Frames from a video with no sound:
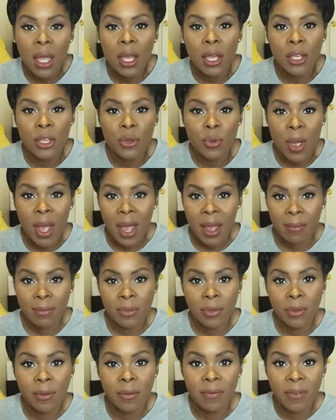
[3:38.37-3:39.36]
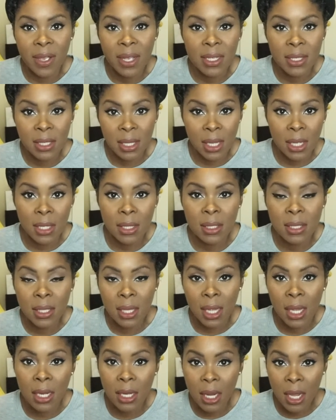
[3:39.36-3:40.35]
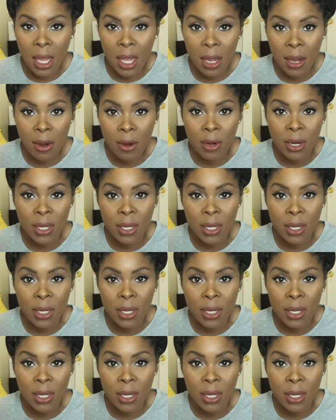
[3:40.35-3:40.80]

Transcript: you have to invest in skincare